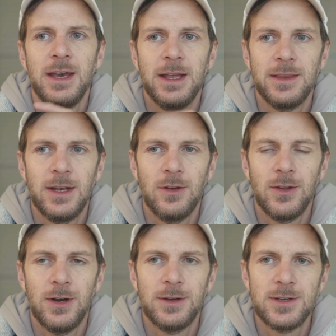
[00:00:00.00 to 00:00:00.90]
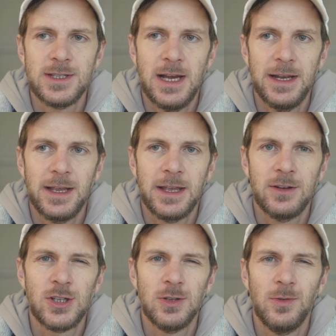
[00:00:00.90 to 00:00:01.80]
And then on the other side, I
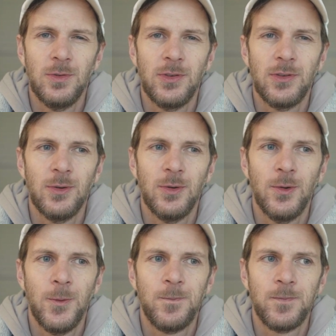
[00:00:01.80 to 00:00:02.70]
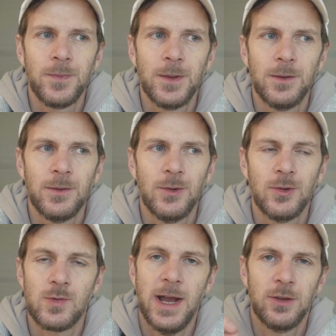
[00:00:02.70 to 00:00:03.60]
can choose to
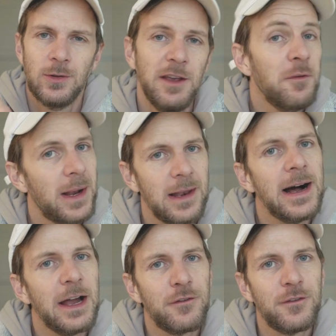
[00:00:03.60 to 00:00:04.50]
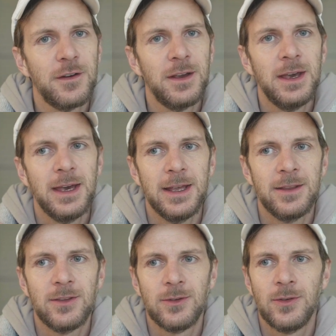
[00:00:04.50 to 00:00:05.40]
try to live my life
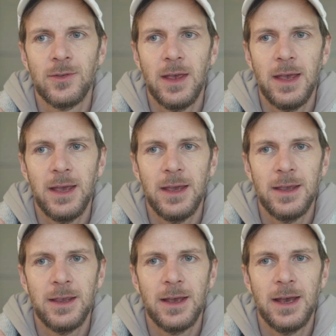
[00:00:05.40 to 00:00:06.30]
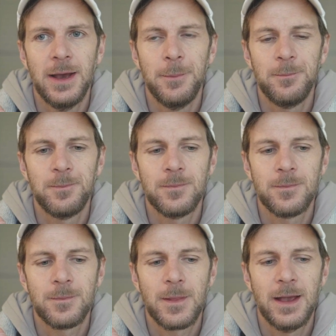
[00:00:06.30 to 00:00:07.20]
and to say
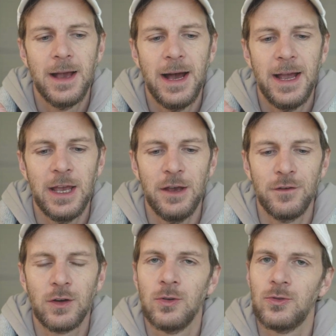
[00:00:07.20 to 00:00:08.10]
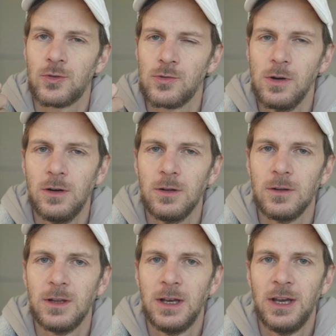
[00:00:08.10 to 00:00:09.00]
I have a
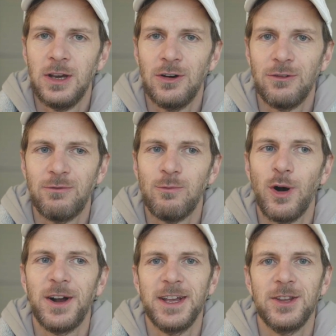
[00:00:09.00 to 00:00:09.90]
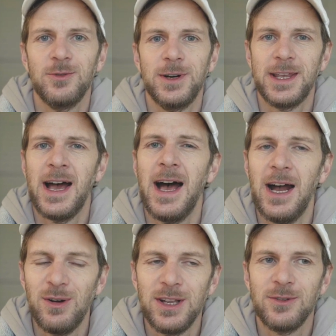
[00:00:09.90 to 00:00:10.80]
control of what I do and
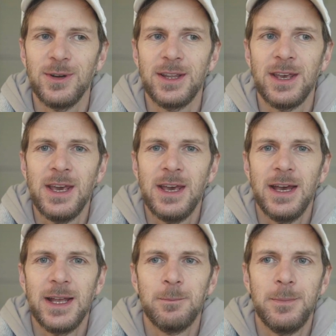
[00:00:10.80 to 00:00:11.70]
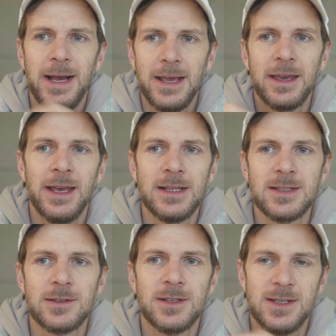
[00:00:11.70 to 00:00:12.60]
how I do it. And my
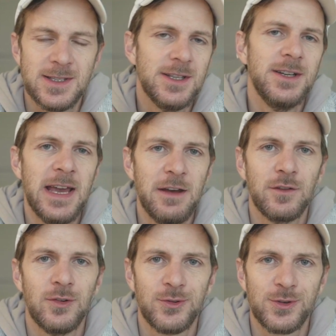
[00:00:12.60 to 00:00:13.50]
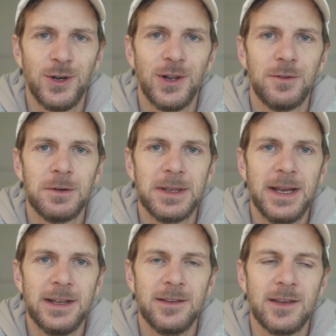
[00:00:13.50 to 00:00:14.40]
cancer does not have control over
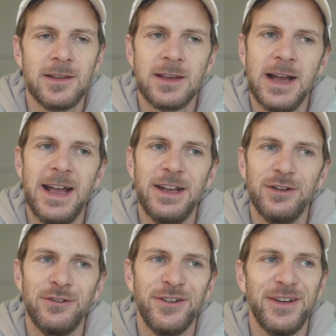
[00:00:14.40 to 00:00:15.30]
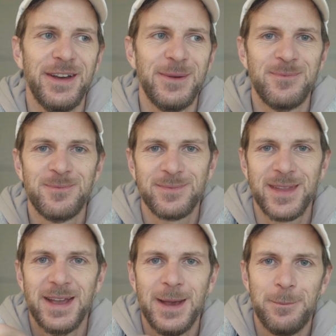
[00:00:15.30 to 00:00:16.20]
that. It's kind of
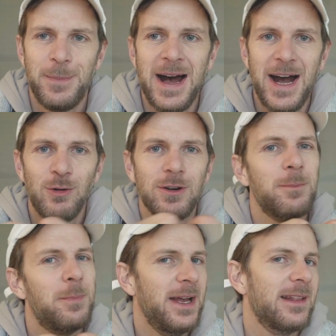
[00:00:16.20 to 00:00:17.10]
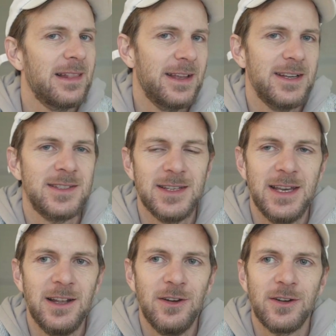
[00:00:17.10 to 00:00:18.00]
a power battle that I
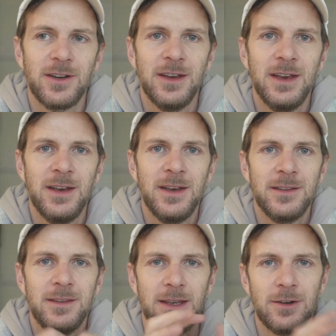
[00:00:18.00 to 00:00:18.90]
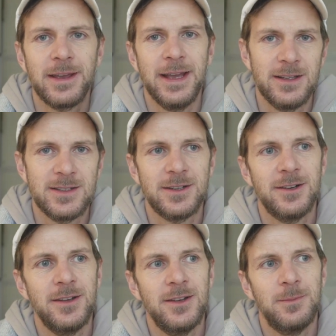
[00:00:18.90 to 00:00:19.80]
say, look, dear
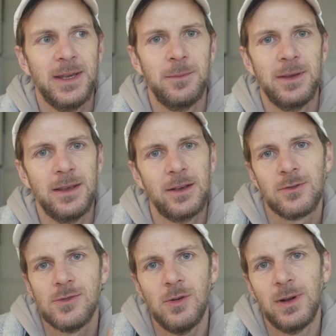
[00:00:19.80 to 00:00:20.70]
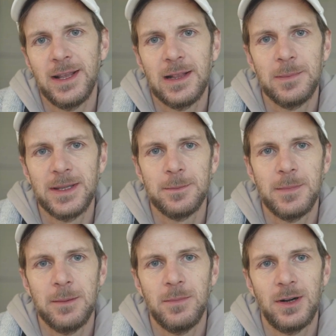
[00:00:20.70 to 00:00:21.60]
cancer, you maybe grow a little bit in
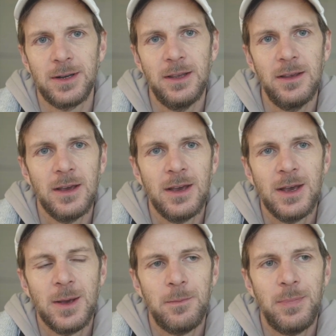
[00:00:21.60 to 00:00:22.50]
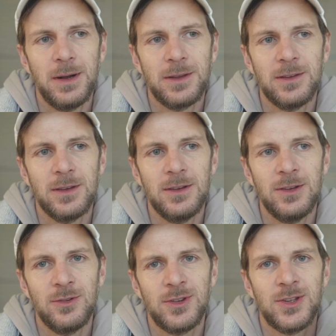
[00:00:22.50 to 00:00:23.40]
my body, but
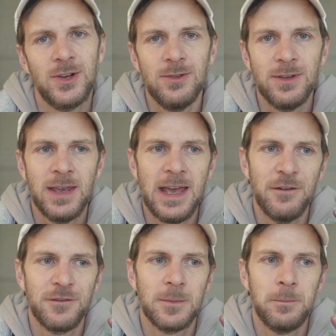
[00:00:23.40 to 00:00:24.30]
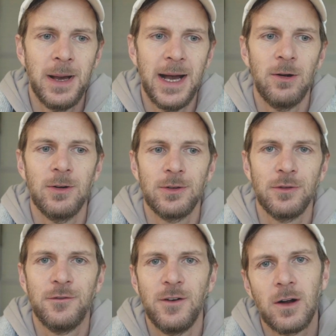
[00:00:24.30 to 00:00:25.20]
you don't have the power
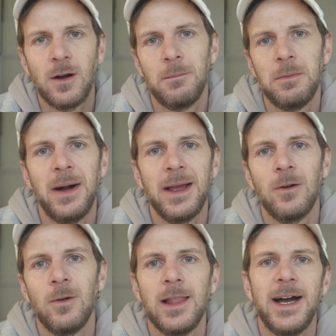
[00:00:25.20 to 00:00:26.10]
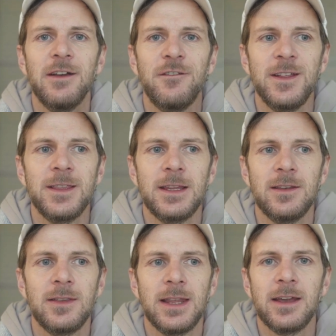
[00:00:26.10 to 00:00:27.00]
to fuck up my whole life and
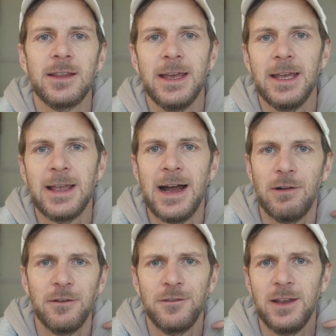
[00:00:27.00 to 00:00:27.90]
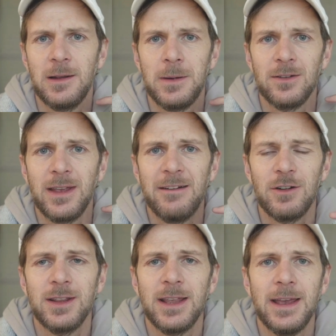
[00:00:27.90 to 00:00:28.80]
dictate how I feel about
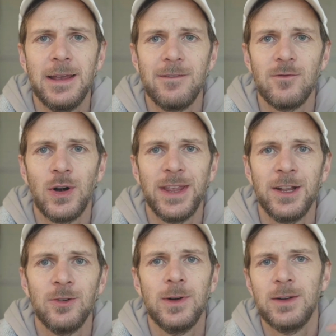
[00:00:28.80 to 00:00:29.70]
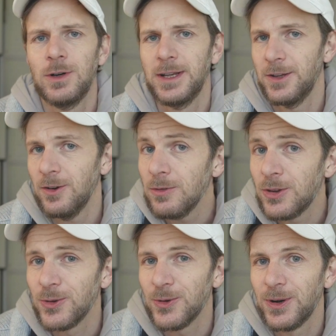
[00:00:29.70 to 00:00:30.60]
every day and what I do and what I
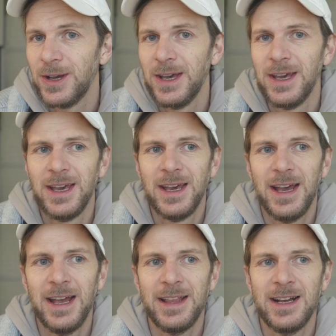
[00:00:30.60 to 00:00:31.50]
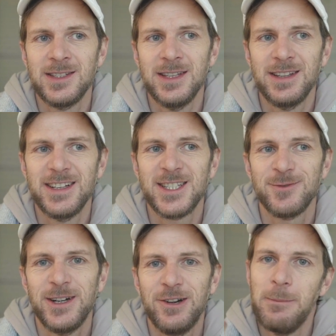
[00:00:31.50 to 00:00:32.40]
don't do. And I think that's
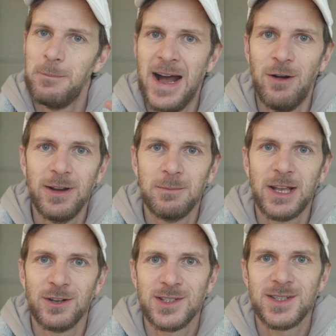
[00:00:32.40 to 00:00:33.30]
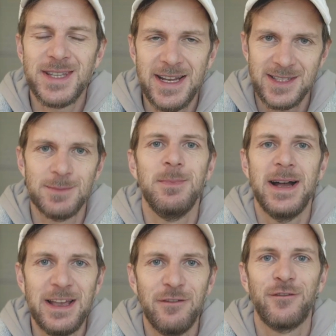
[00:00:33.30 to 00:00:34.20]
very empowering because that's
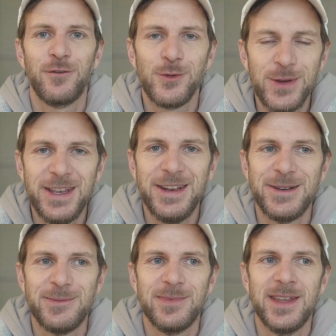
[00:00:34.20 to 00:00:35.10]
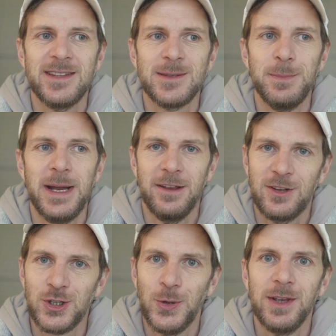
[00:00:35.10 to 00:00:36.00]
my freedom, that's
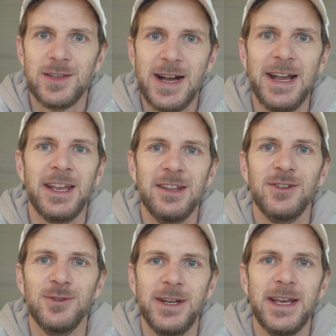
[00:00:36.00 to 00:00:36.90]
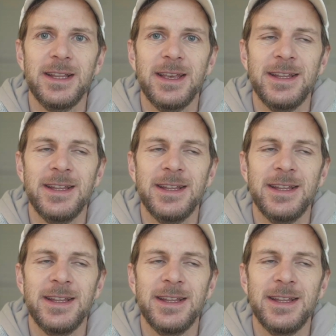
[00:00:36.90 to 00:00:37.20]
my choice. I can do that.